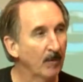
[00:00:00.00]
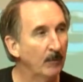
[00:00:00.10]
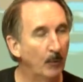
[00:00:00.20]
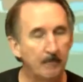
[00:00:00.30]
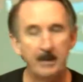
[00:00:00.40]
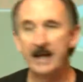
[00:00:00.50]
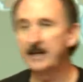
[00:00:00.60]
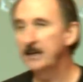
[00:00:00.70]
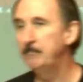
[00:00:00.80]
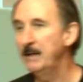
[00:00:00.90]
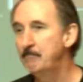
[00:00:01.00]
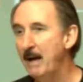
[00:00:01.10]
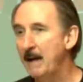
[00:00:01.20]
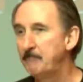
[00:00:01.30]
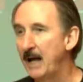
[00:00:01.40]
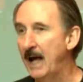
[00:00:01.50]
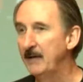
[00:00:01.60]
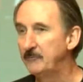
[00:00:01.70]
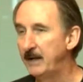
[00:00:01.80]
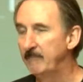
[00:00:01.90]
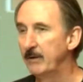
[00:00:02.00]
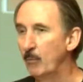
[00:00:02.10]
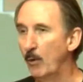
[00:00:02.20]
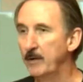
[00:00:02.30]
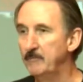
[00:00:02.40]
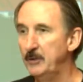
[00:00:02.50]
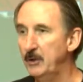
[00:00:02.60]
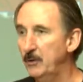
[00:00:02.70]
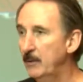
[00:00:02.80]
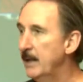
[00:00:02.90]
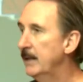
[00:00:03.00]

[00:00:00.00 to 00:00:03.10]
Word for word: Repent and be baptized, every one of you,